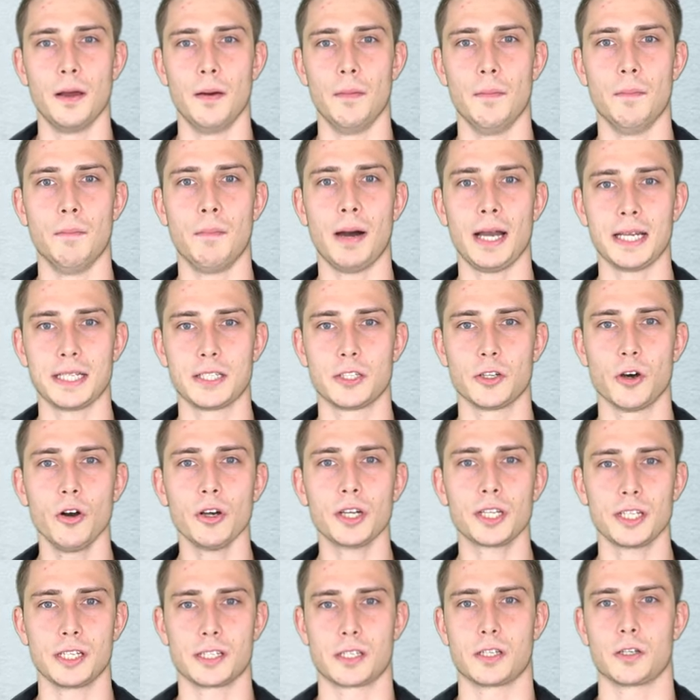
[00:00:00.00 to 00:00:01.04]
my
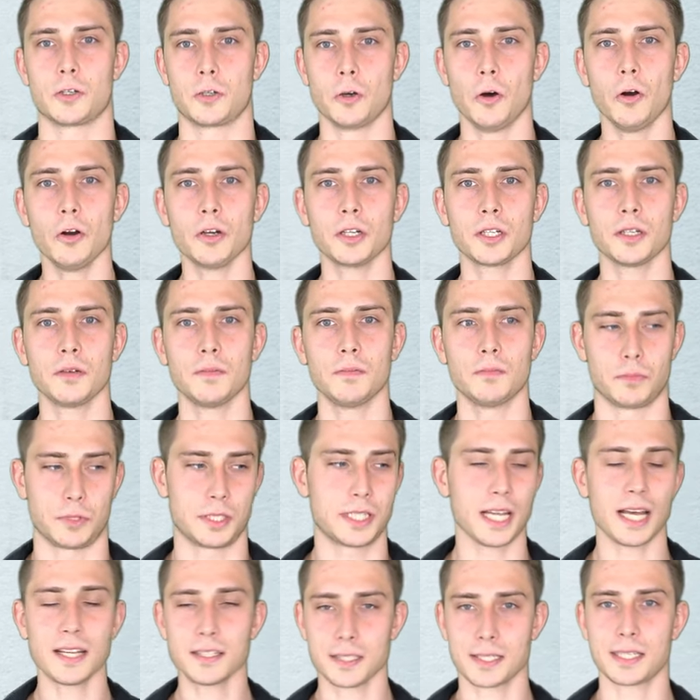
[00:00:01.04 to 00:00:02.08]
dog is a dog
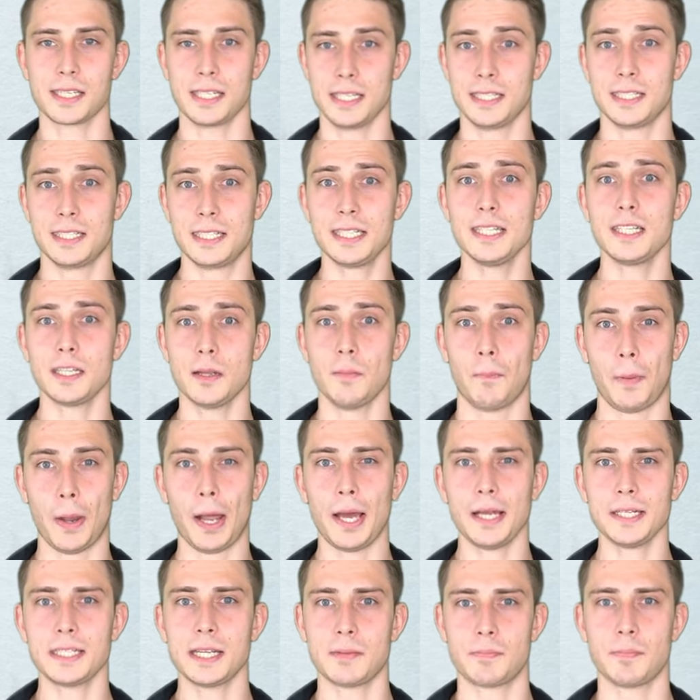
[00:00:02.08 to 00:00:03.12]
does indeed
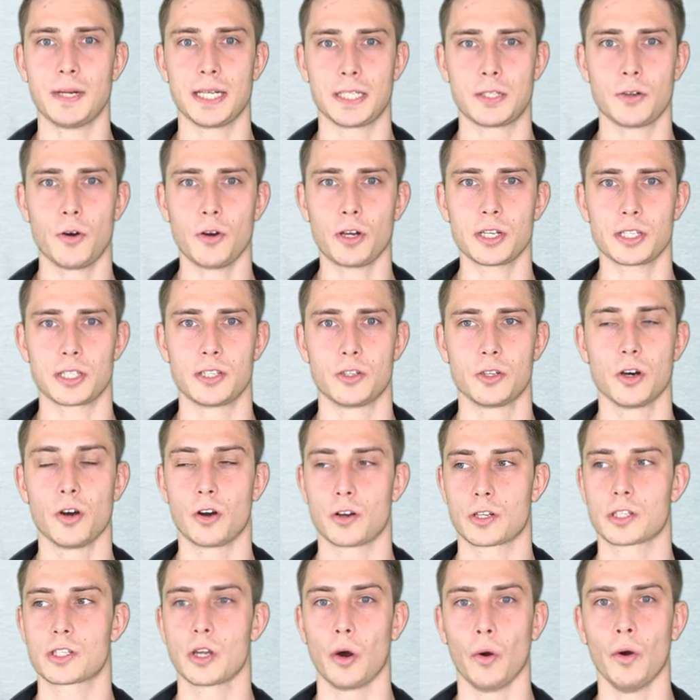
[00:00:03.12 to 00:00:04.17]
imply that my dog is a
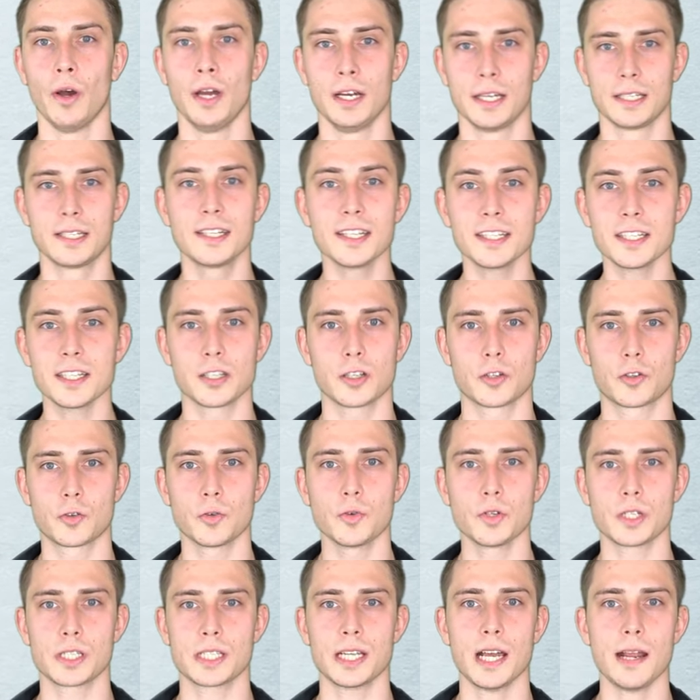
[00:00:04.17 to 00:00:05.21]
dog. So this is a
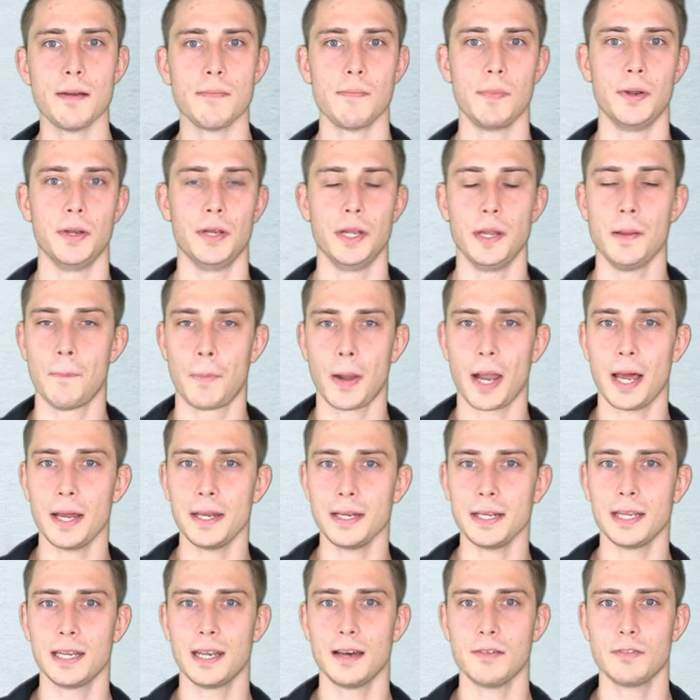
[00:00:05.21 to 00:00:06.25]
true statement
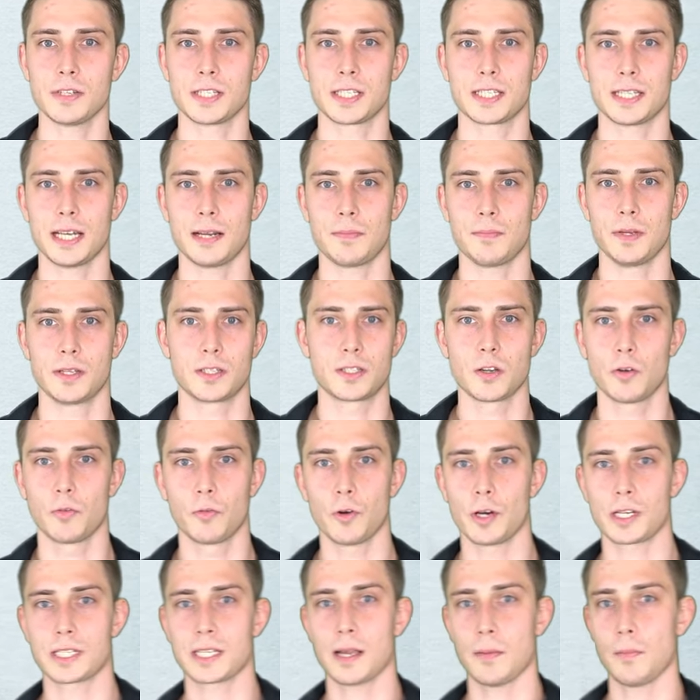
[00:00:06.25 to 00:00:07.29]
implying another statement. So
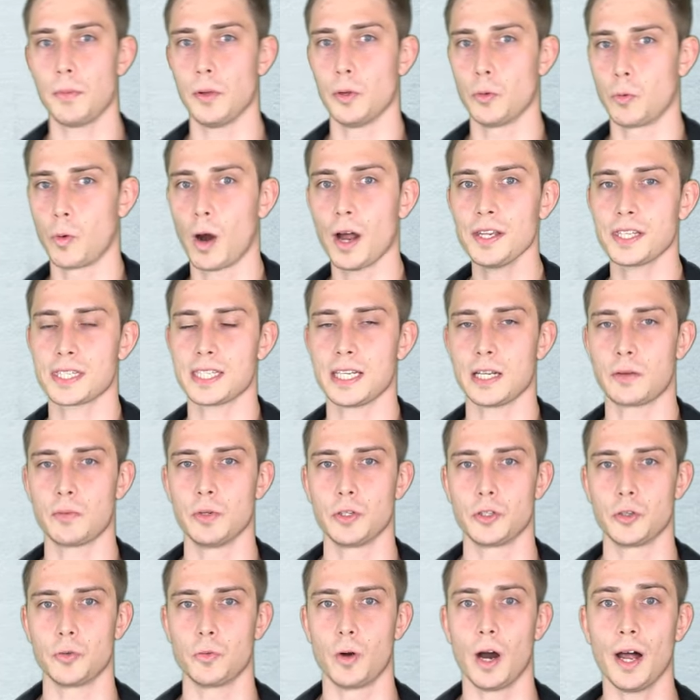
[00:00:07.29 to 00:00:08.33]
for example, 1 is equal
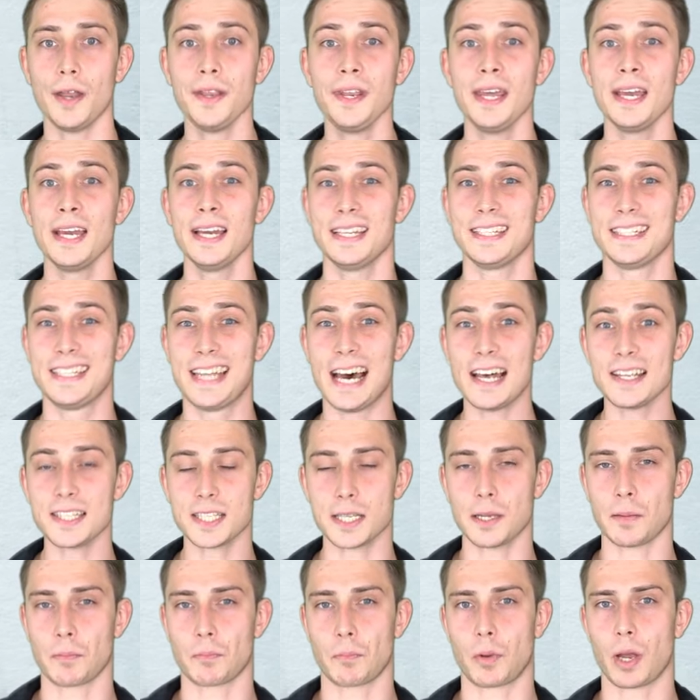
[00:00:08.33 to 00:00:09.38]
to 1 does
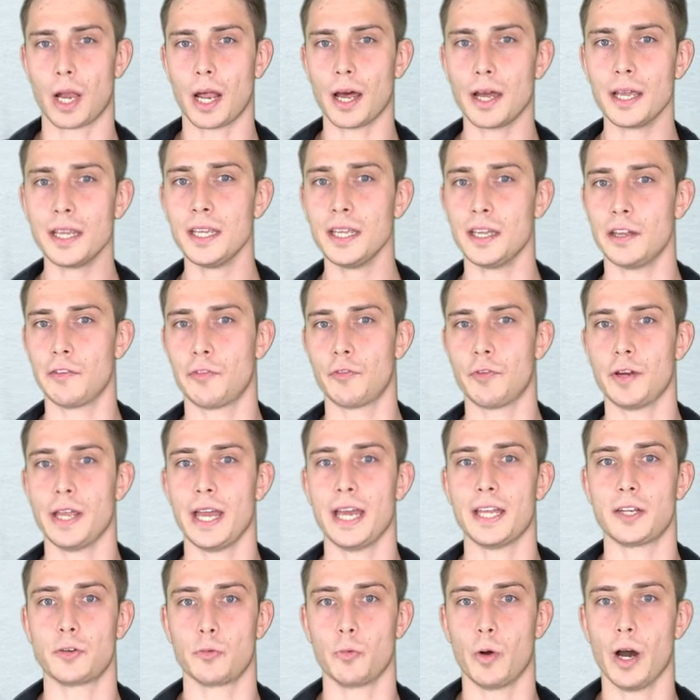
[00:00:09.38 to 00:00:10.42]
imply if we
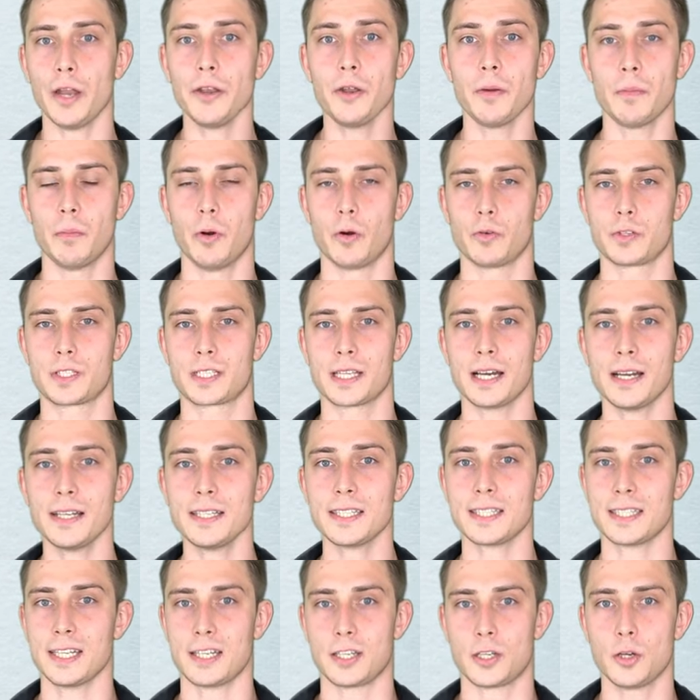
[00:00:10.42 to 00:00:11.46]
add 1 on both sides
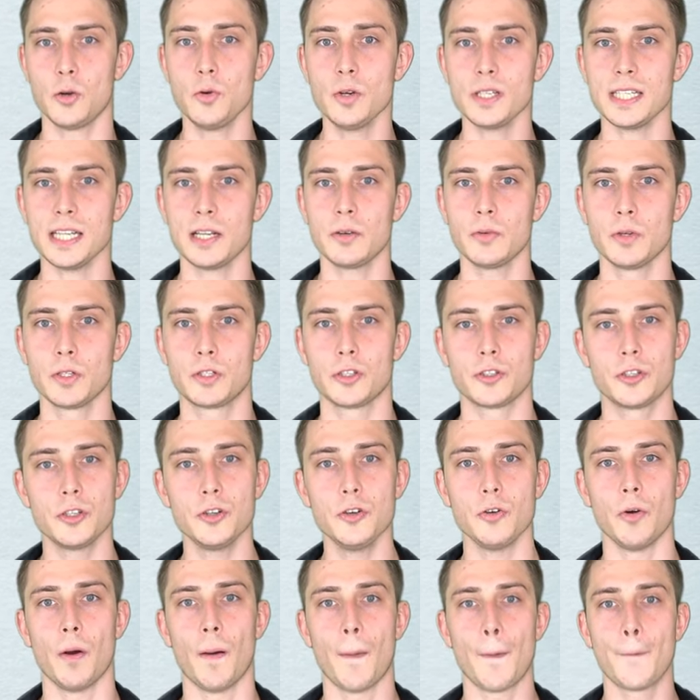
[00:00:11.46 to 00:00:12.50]
that 2 is equal to
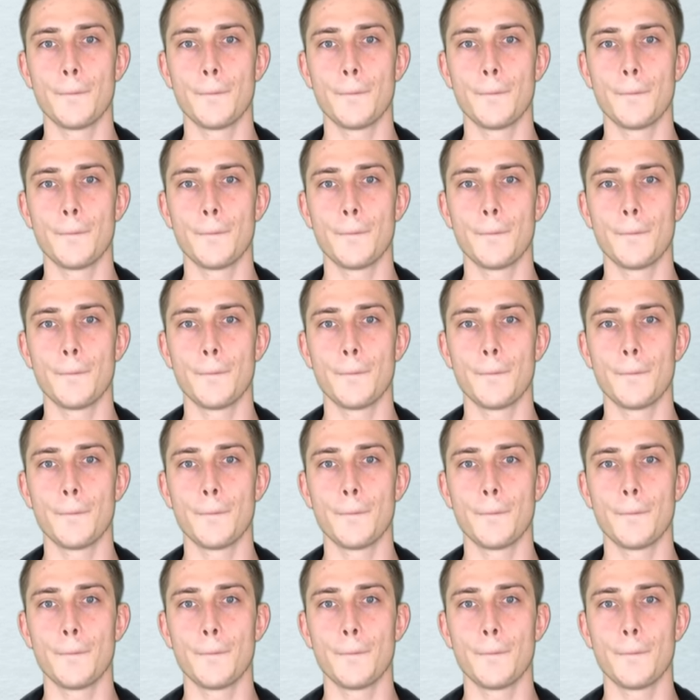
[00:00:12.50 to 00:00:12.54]
2.